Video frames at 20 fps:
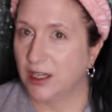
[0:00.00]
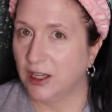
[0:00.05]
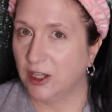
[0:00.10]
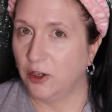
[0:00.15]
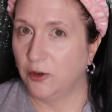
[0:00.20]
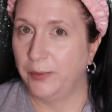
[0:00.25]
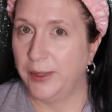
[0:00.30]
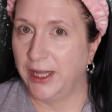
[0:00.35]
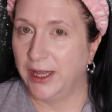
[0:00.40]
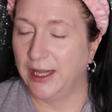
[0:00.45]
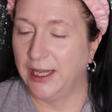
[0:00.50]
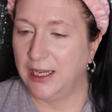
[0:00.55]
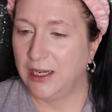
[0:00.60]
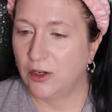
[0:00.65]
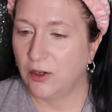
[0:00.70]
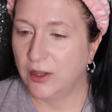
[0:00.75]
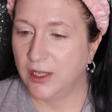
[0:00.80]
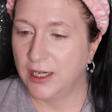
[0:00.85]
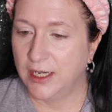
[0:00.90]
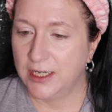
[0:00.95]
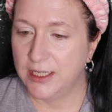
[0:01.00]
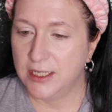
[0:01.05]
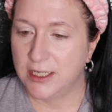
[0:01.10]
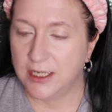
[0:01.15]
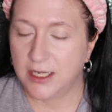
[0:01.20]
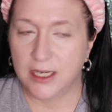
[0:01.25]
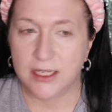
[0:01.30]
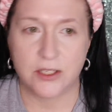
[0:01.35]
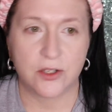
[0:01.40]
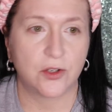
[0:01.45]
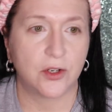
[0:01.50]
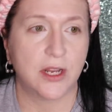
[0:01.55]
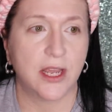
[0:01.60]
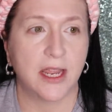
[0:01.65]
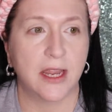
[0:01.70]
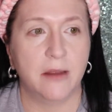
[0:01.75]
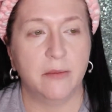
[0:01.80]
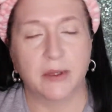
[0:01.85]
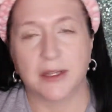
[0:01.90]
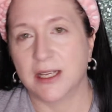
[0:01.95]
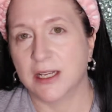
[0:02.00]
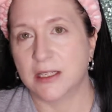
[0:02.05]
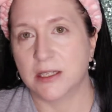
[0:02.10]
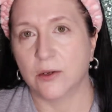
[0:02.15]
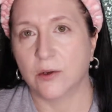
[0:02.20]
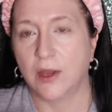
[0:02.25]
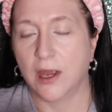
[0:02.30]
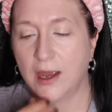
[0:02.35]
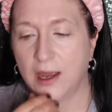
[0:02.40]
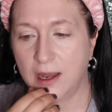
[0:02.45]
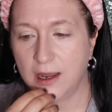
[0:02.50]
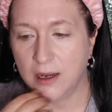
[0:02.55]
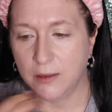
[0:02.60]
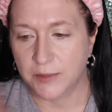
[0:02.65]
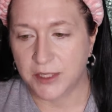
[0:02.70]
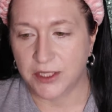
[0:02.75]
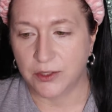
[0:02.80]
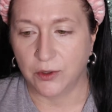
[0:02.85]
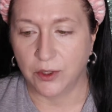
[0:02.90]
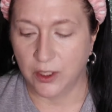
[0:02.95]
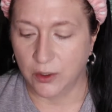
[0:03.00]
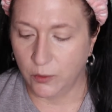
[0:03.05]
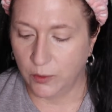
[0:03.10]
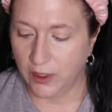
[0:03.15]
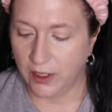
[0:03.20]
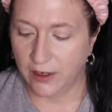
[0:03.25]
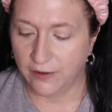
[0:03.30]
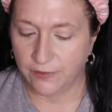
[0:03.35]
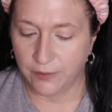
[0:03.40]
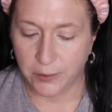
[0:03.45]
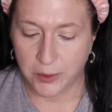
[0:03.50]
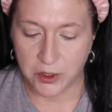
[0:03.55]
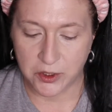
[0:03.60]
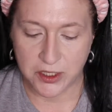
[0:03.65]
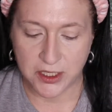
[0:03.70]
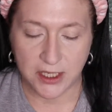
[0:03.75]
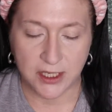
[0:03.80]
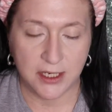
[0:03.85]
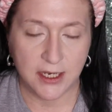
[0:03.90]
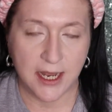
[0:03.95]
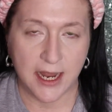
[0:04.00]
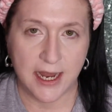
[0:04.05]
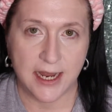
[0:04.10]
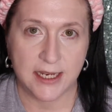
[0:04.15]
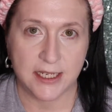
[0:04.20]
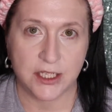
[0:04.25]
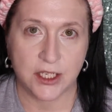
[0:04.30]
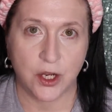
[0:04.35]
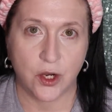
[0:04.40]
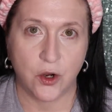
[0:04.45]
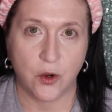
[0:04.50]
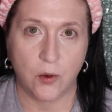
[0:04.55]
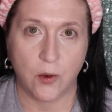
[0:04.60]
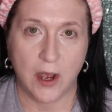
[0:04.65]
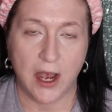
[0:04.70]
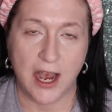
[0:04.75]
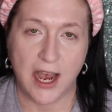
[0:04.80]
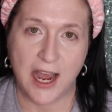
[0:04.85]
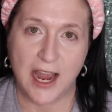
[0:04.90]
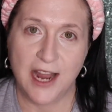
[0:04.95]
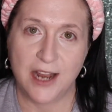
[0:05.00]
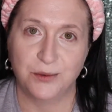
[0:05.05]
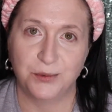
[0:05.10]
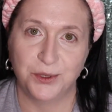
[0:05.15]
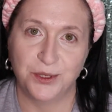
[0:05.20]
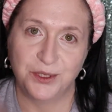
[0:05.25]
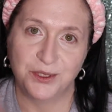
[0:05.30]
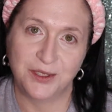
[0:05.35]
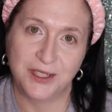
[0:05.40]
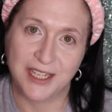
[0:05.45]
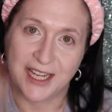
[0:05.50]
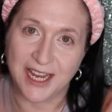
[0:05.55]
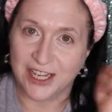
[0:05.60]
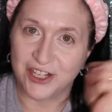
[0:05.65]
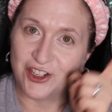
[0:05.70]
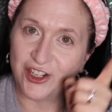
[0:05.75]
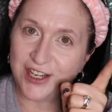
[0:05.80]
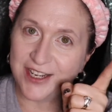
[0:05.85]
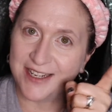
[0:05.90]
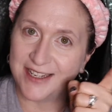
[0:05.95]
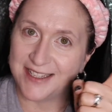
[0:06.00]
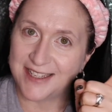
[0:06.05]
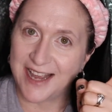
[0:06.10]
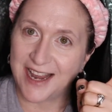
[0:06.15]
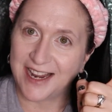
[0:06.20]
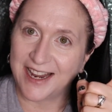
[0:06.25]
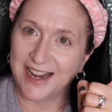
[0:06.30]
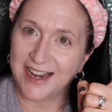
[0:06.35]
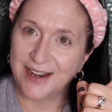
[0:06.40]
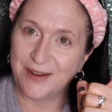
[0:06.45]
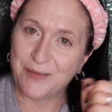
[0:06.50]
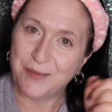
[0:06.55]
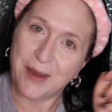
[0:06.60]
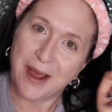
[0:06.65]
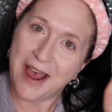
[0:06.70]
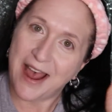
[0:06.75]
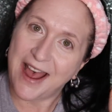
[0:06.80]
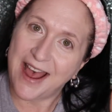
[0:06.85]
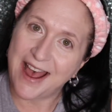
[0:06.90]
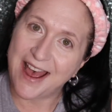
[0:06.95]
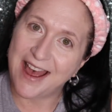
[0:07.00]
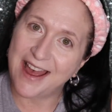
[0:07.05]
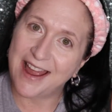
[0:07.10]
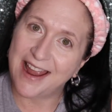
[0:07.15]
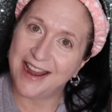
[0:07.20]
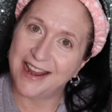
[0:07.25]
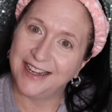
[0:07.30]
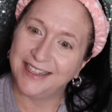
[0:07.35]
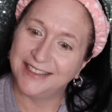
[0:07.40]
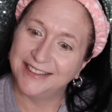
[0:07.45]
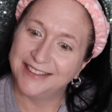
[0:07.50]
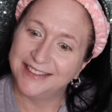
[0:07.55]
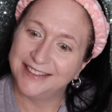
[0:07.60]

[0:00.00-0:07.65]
a little bit later than I did yesterday, but that's okay. I'm still gonna wear it for most of the day, so I will catch you in a second. Bye!